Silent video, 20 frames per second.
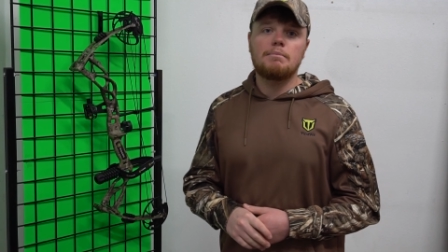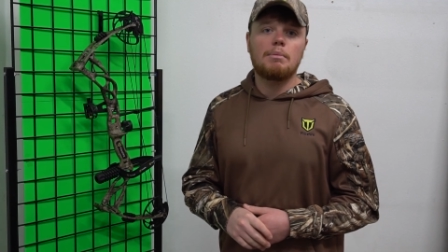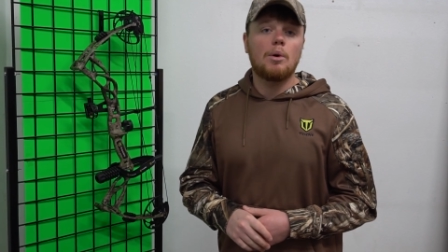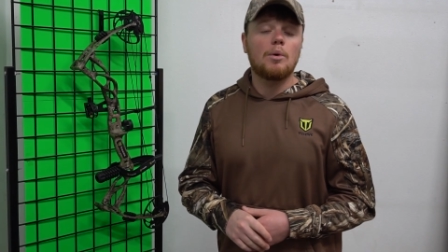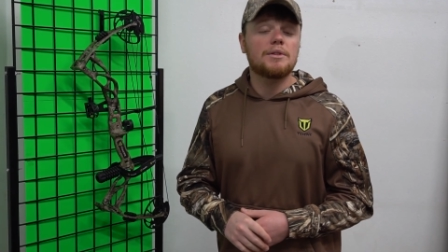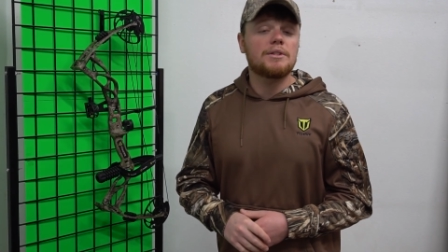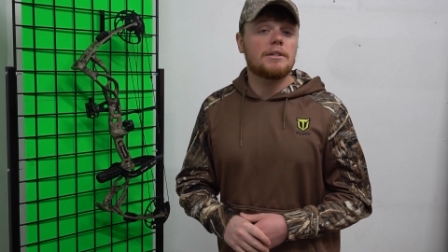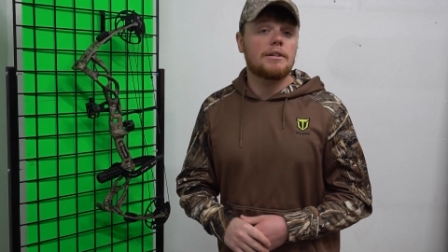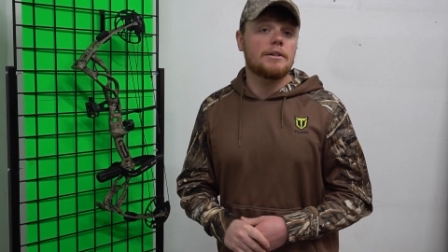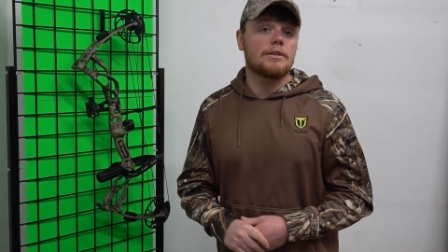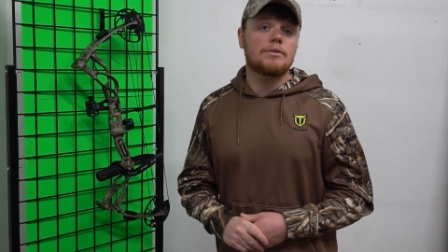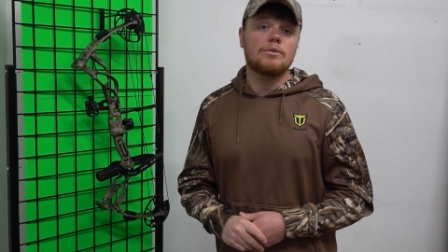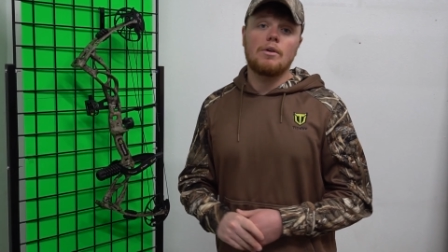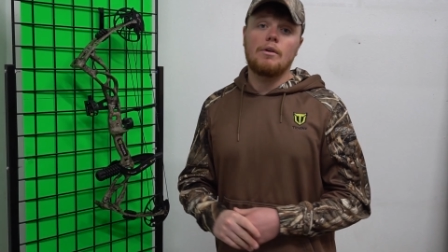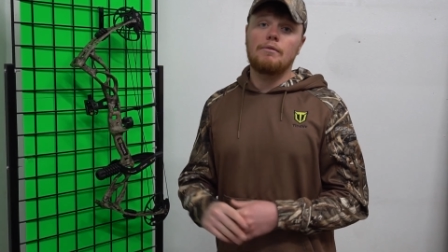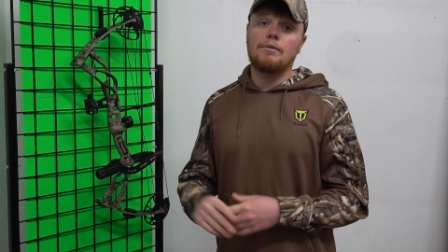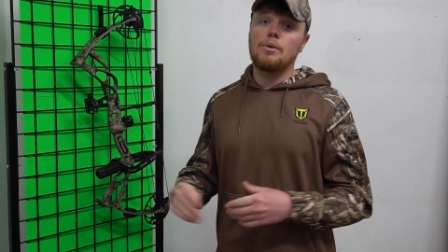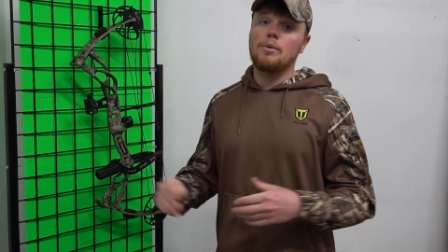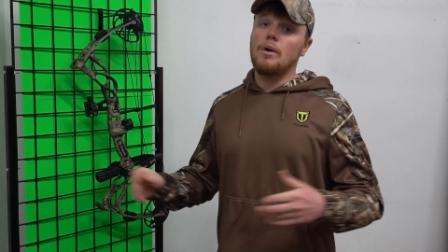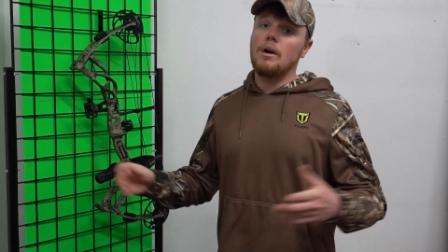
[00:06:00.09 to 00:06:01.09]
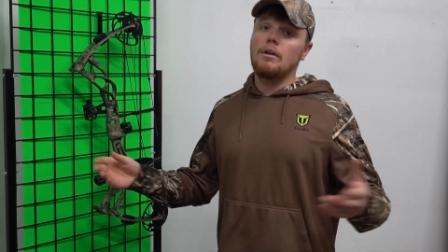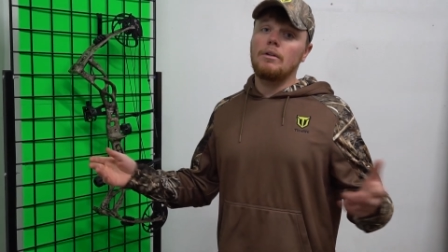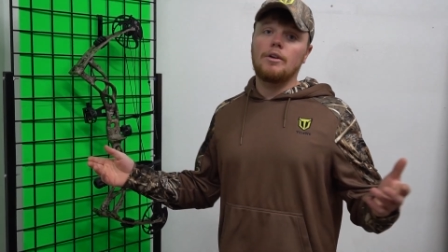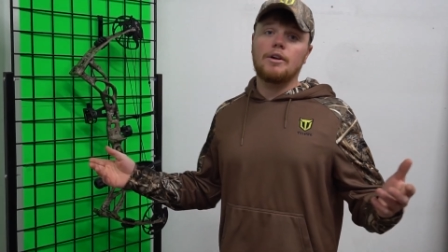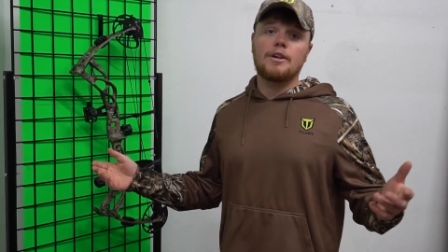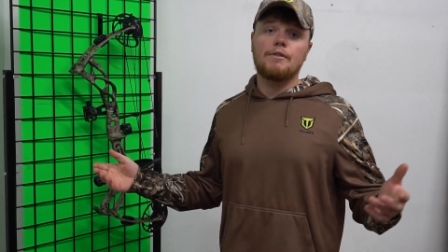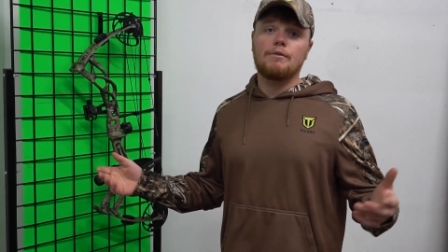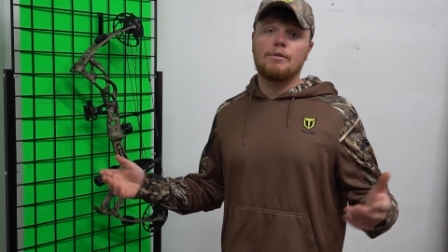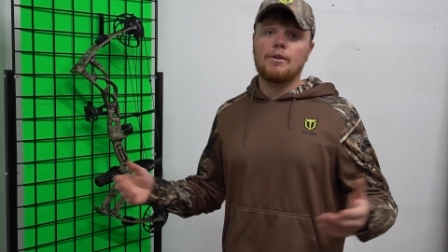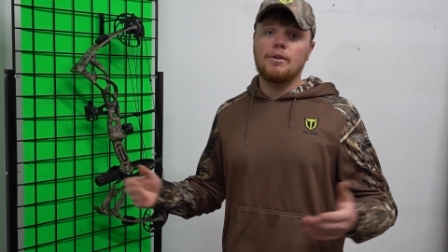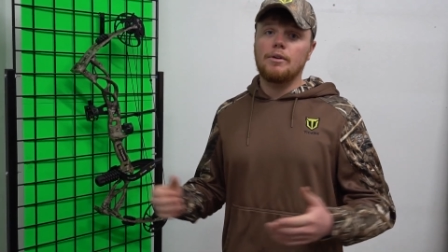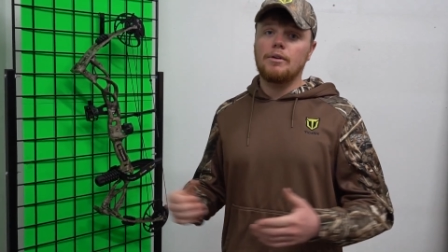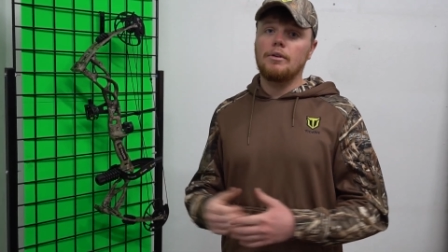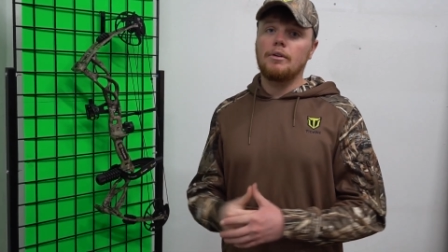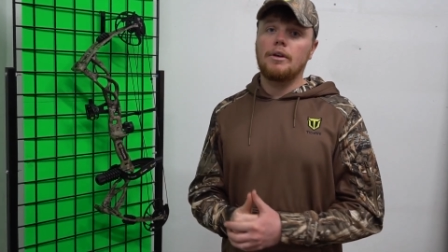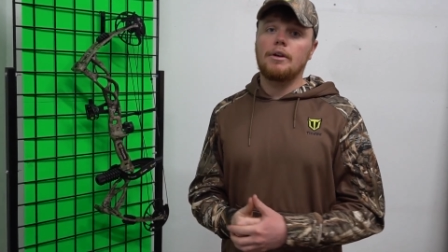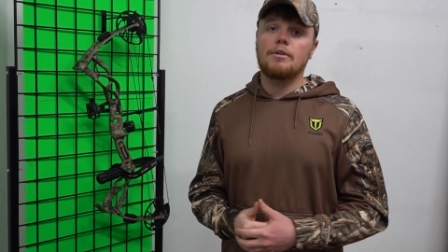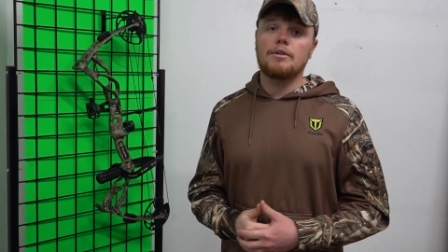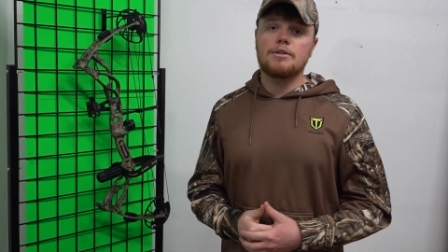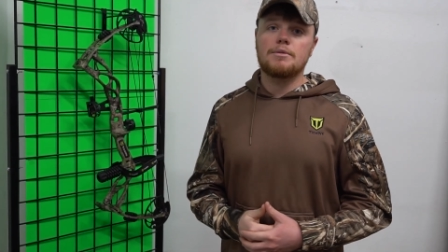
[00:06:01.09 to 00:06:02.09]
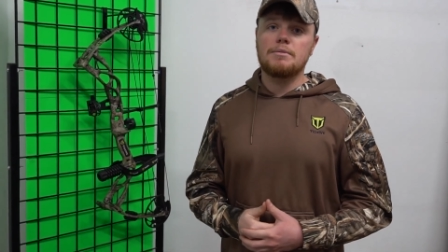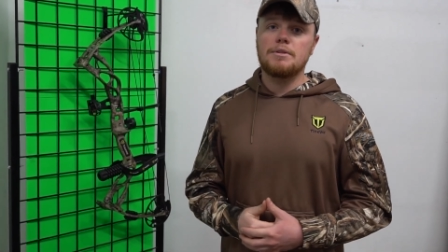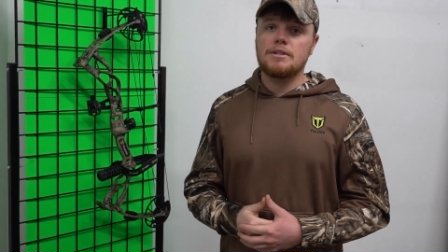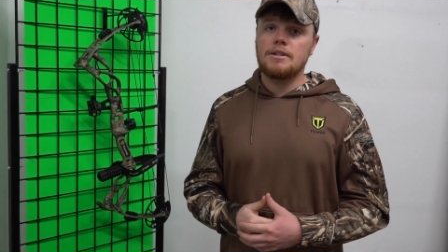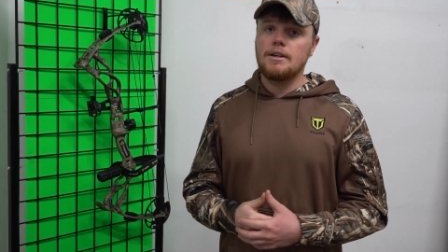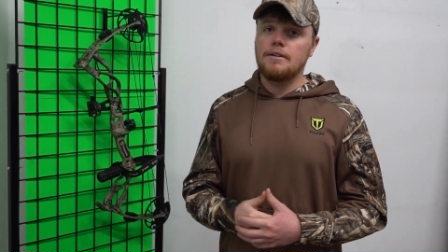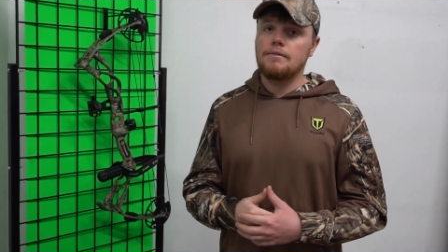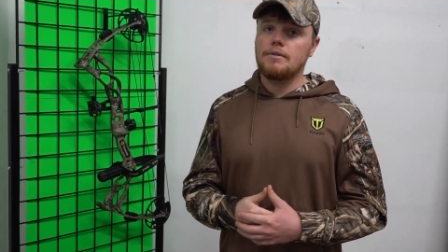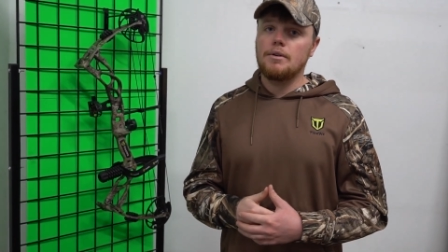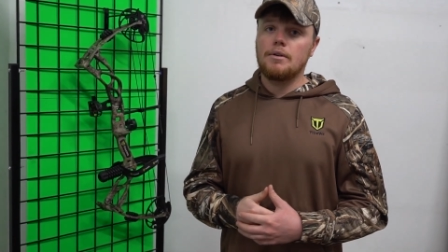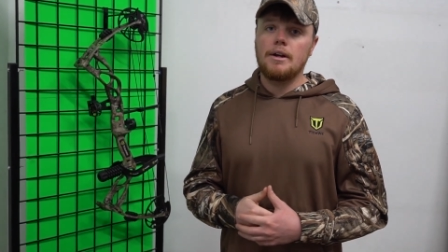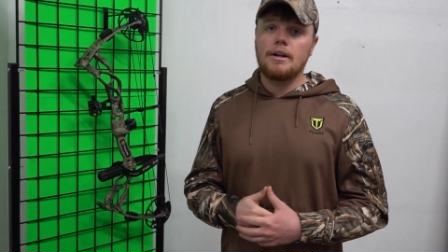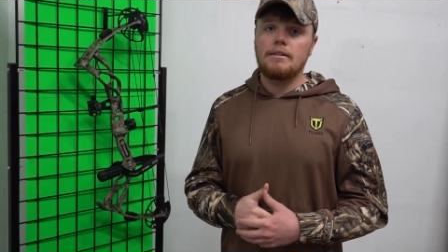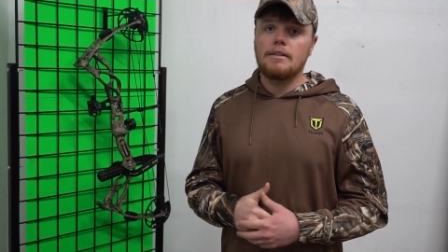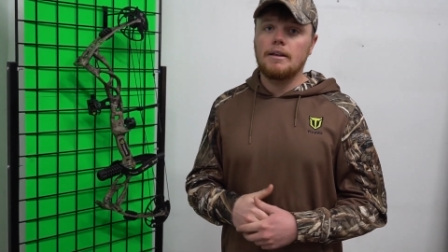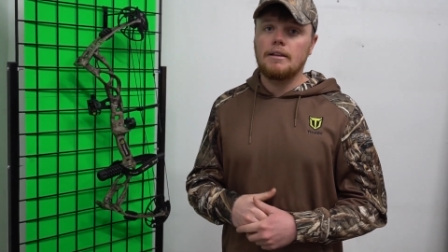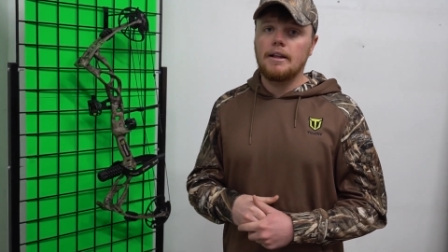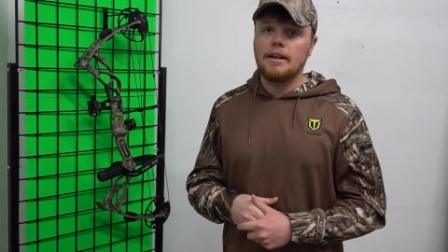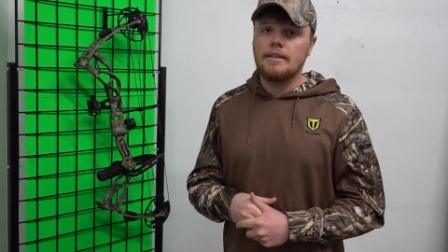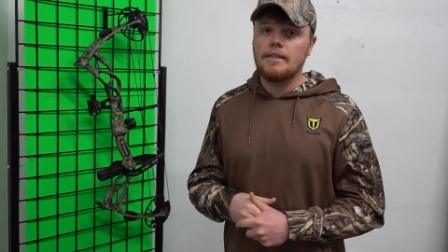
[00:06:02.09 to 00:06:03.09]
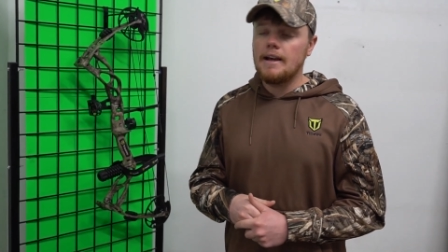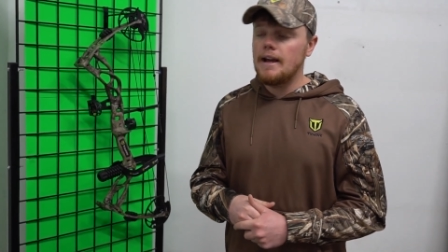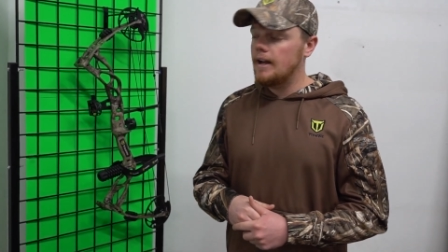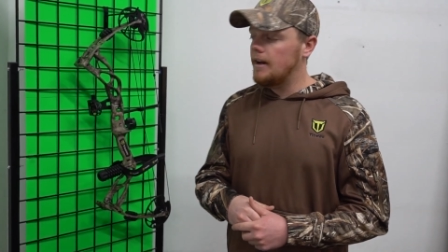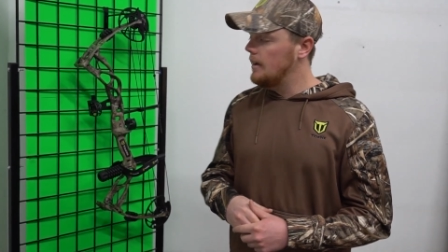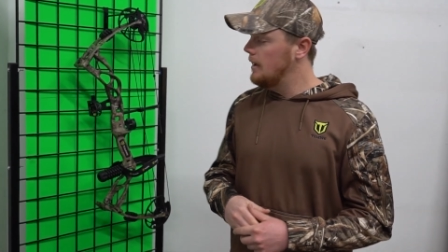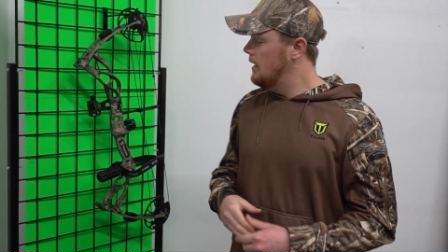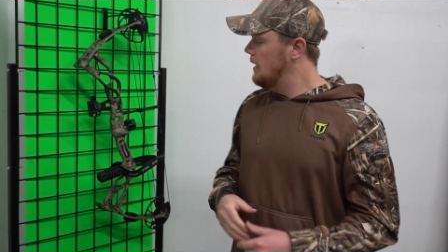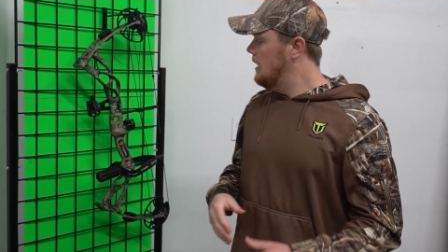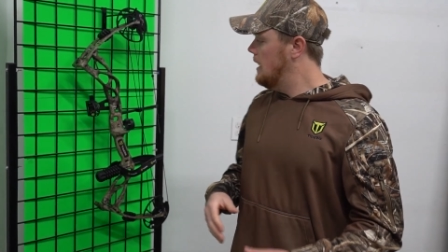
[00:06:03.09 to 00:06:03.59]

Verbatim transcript: bows here. So if you are looking for an early Christmas gift or anything like that,